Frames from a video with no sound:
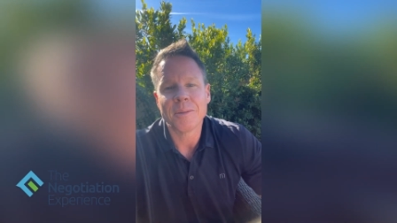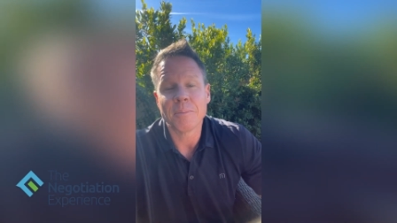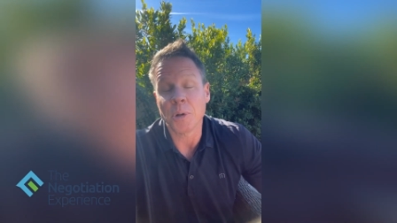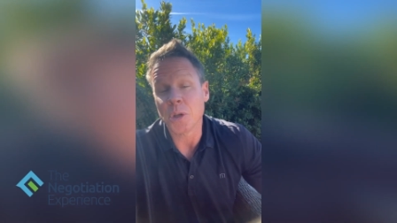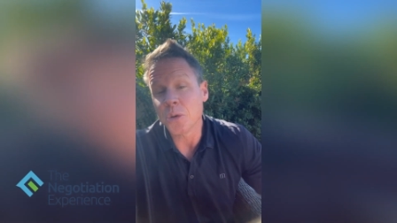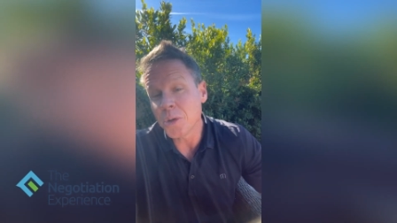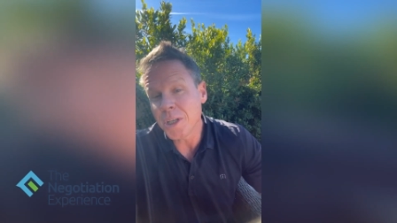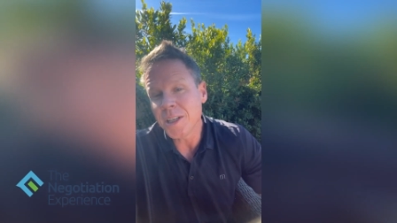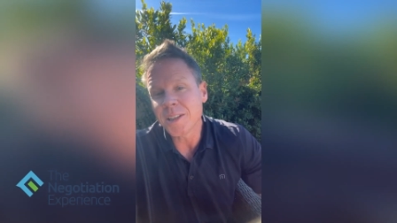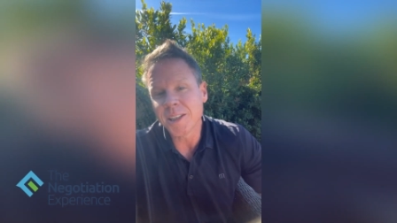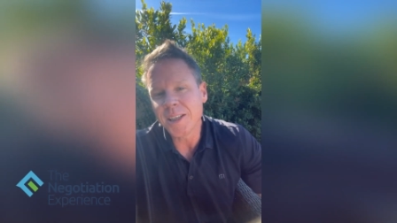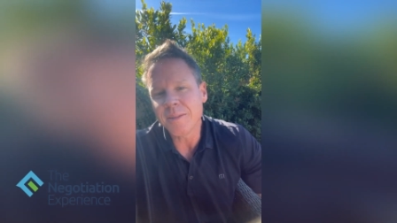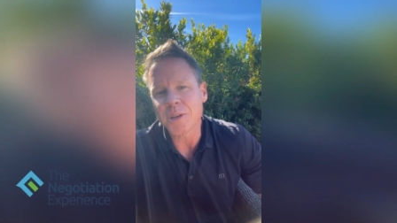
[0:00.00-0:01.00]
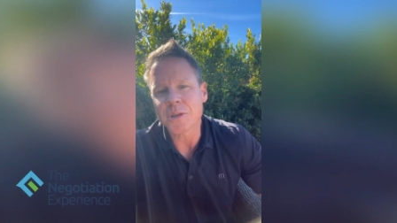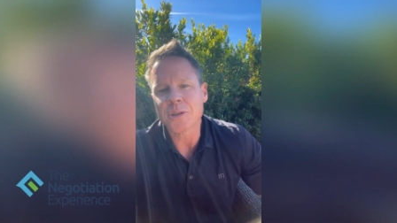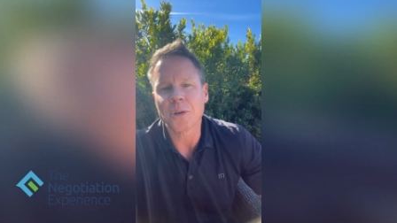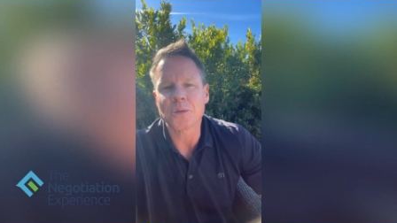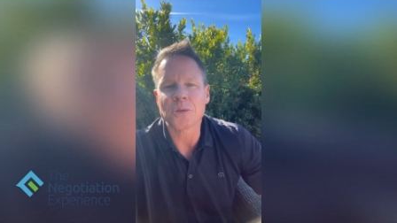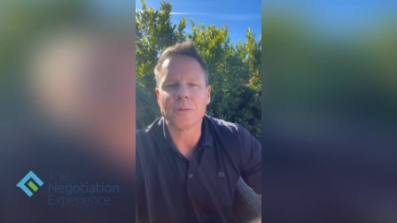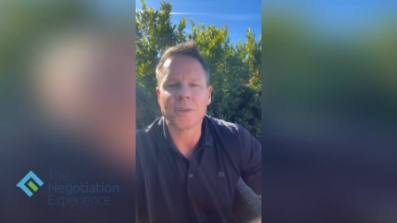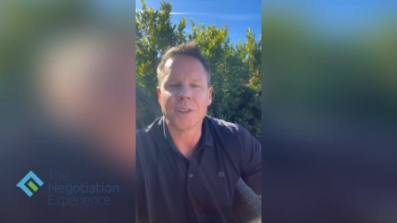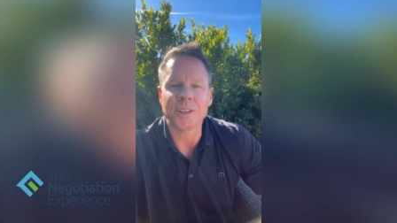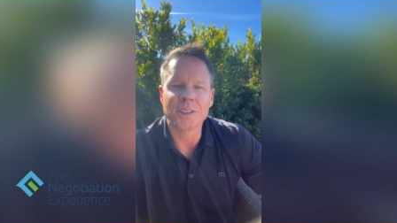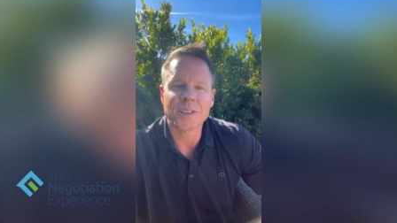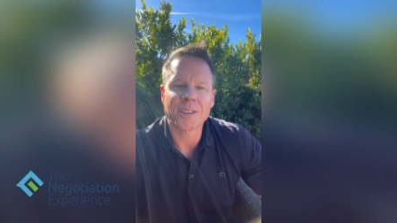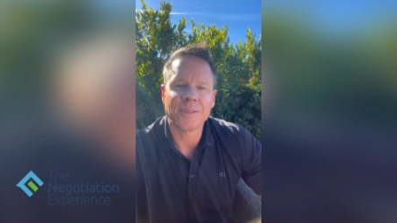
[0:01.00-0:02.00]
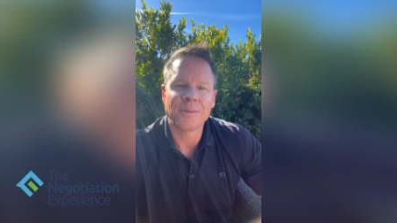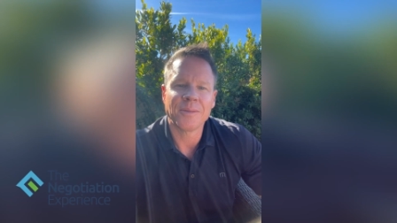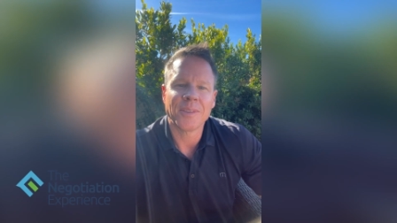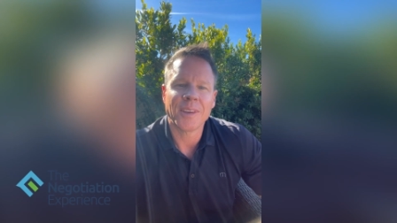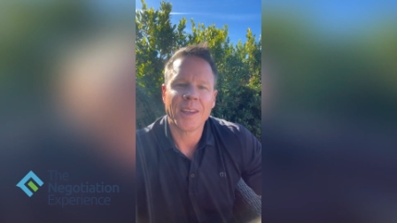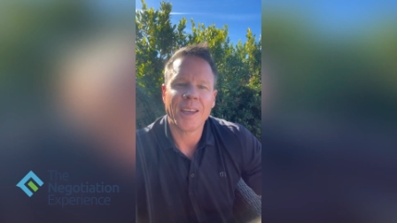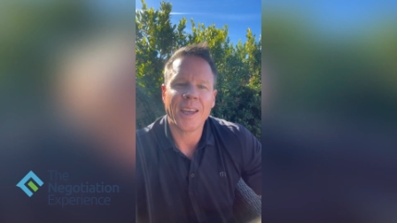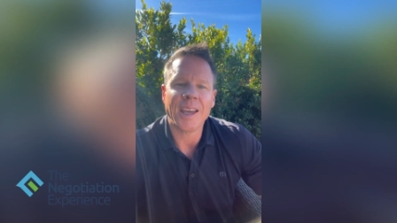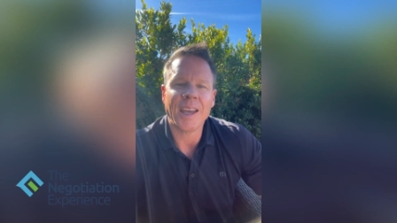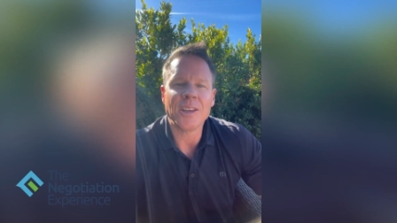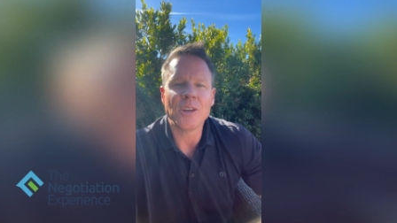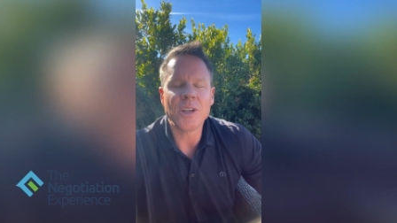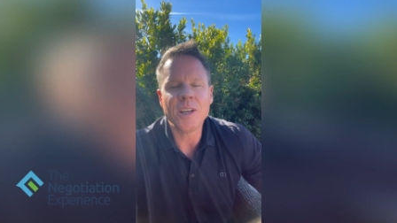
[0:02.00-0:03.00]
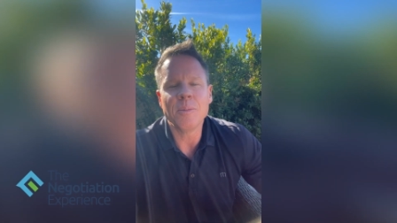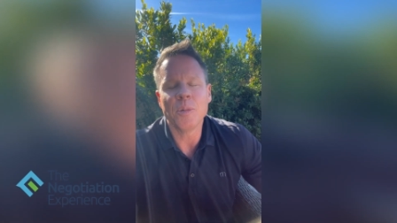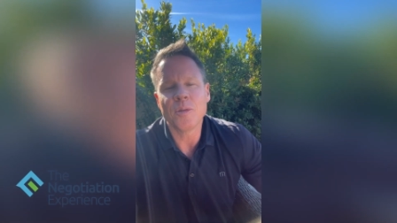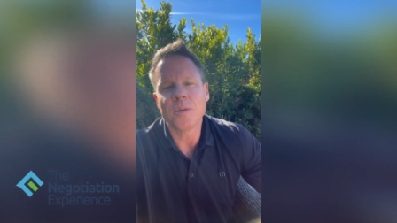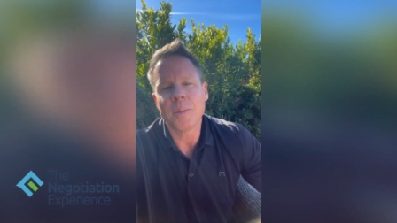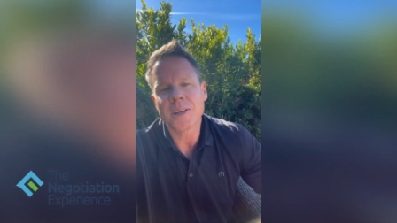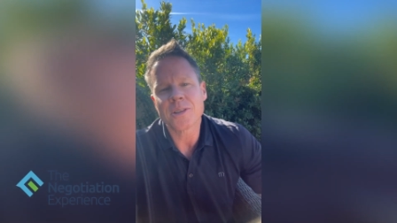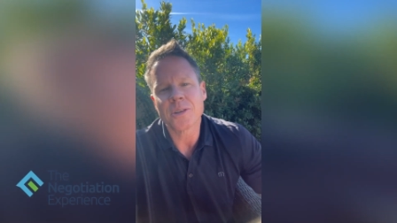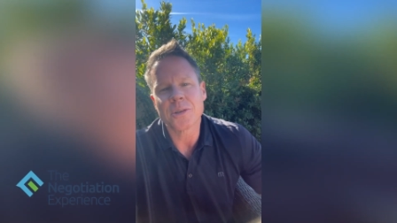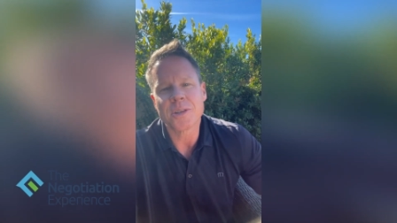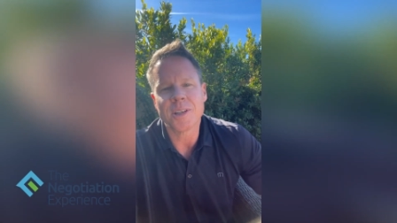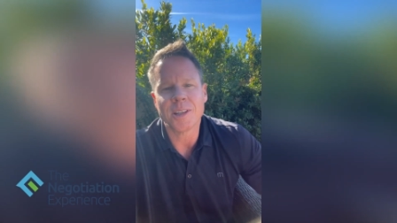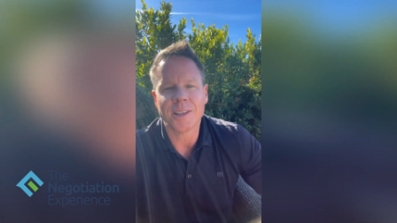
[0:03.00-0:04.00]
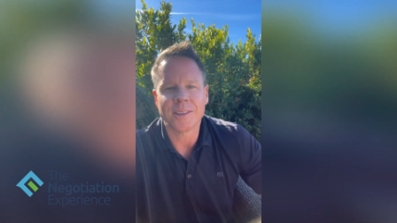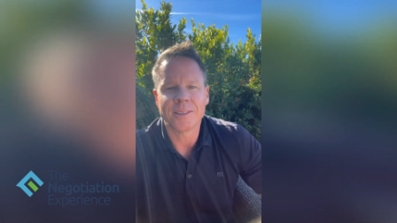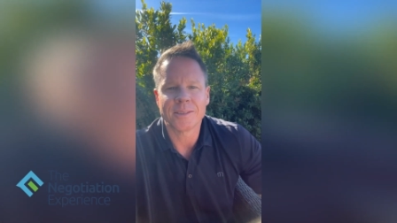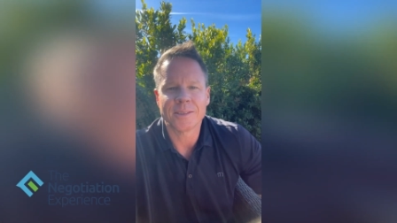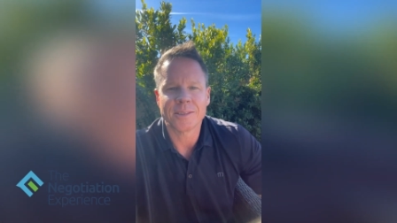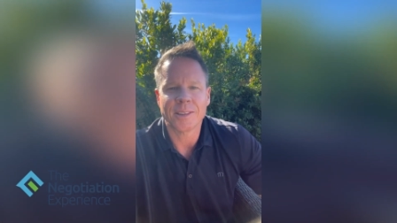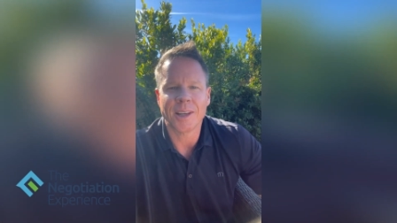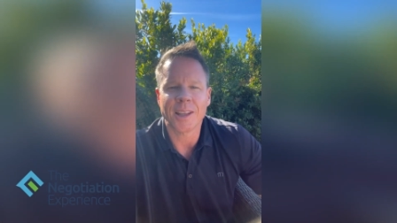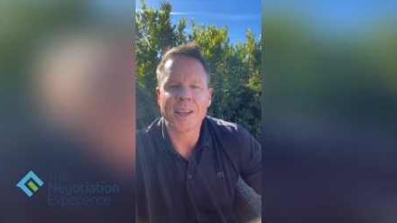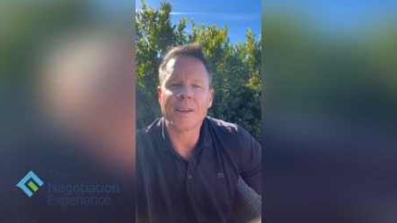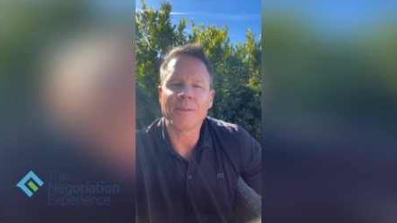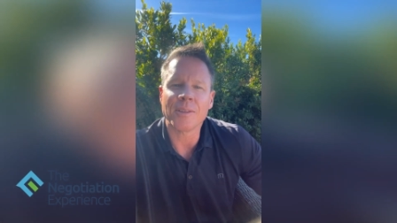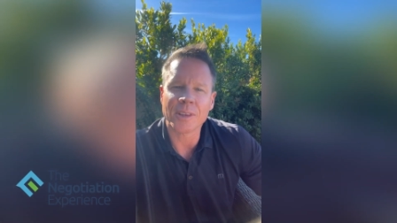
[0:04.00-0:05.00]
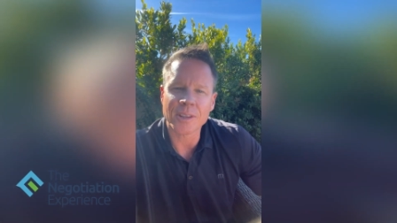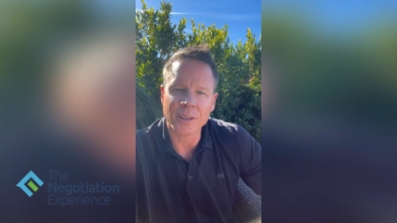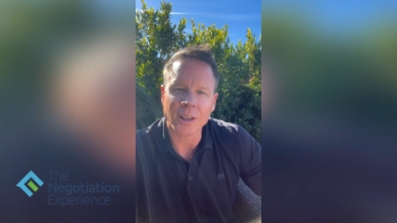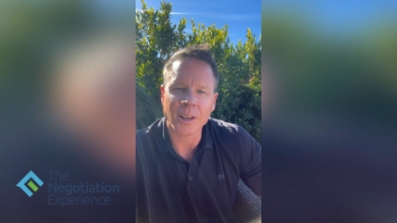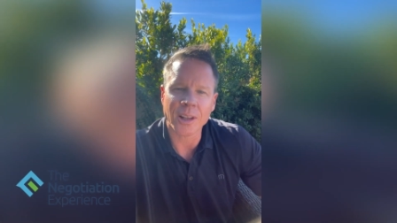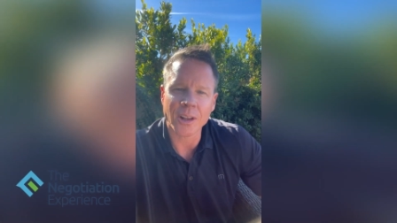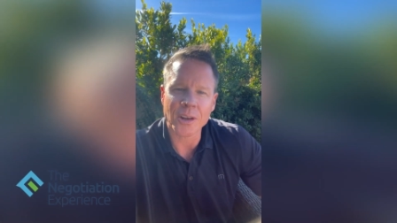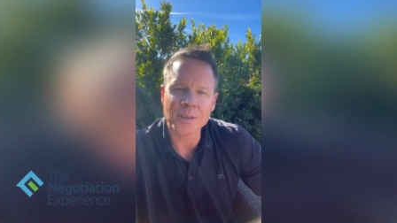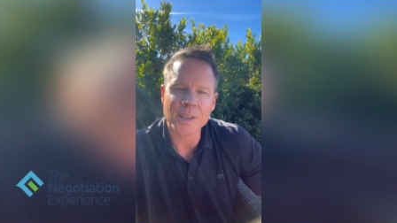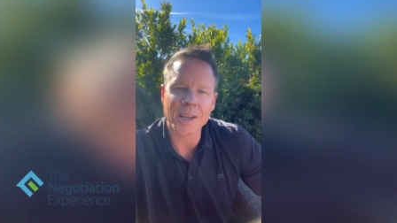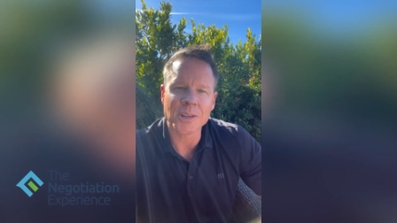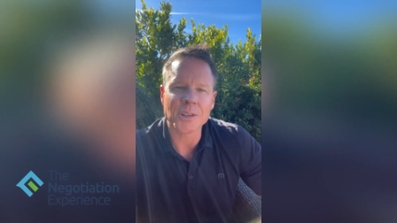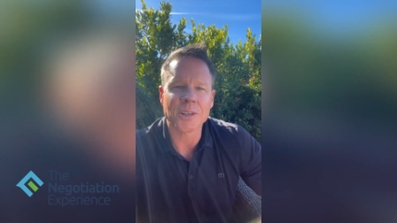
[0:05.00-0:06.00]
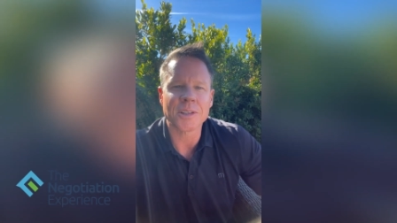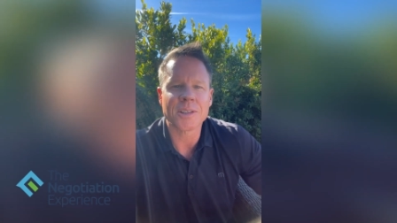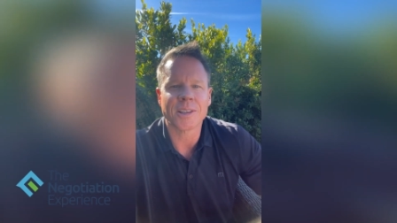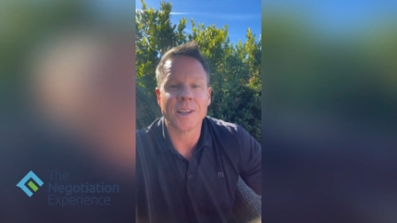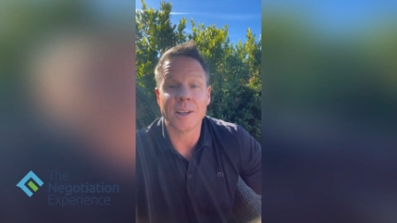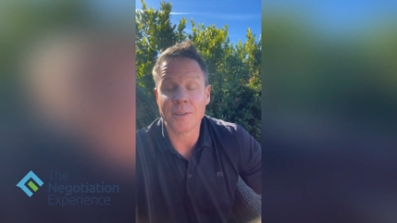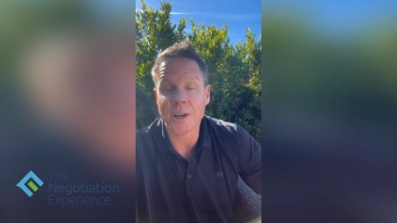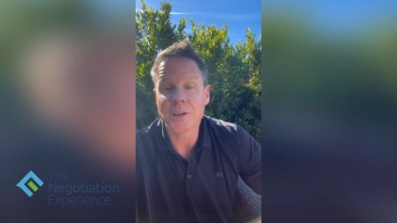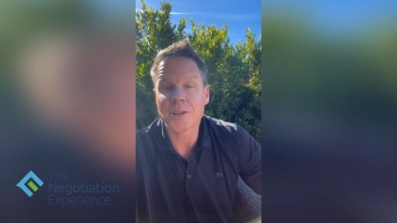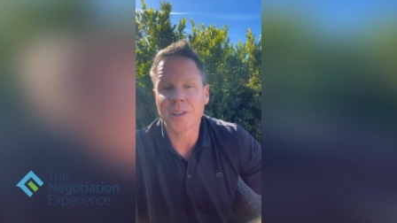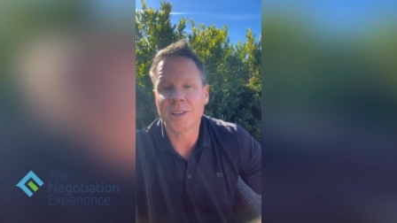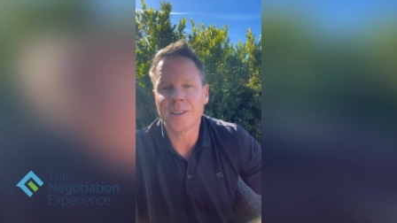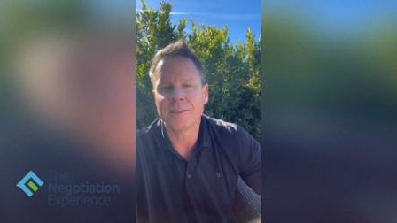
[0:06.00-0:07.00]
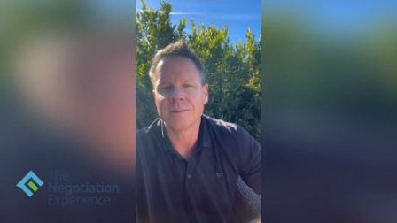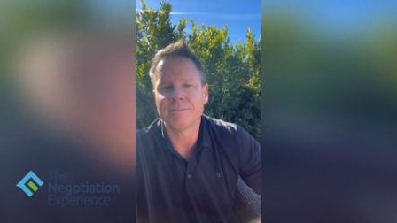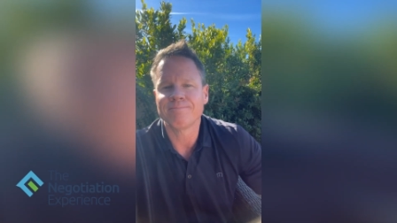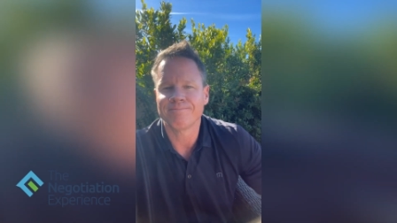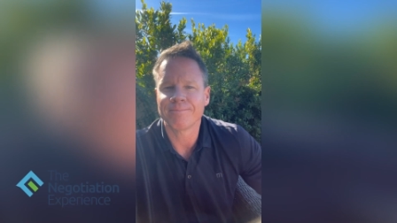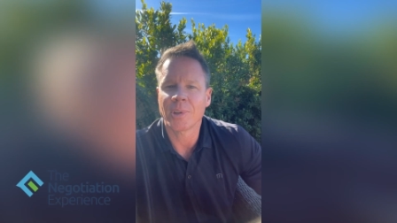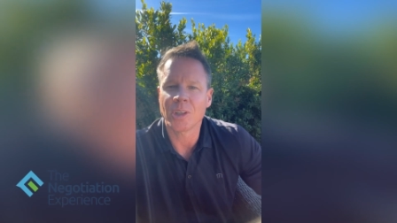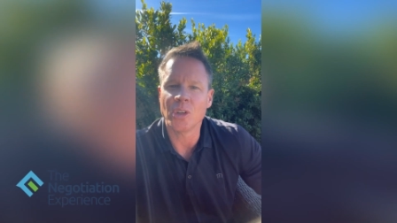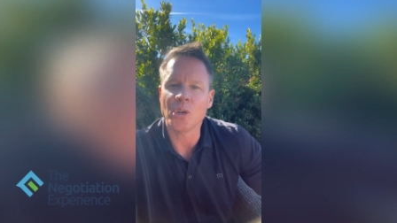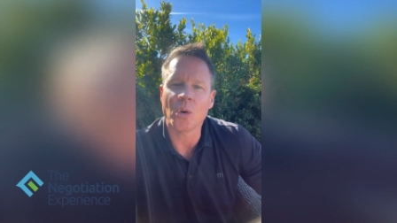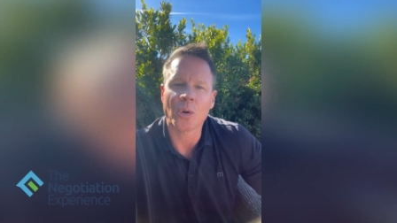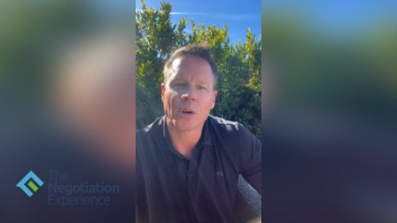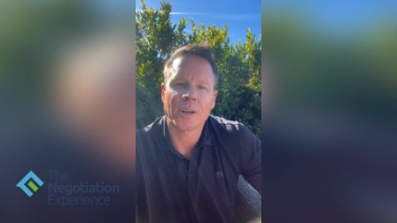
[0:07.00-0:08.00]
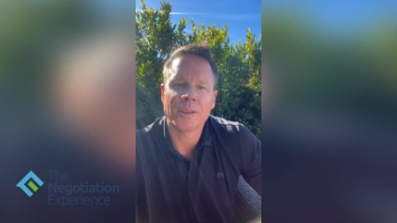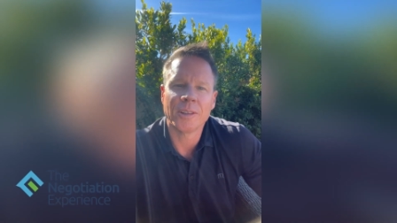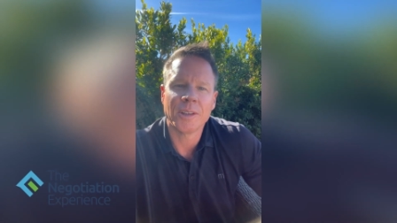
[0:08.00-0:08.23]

But you'd need to leave this coastal village, and you'd need to move to Mexico City and then to Los Angeles, and eventually New York,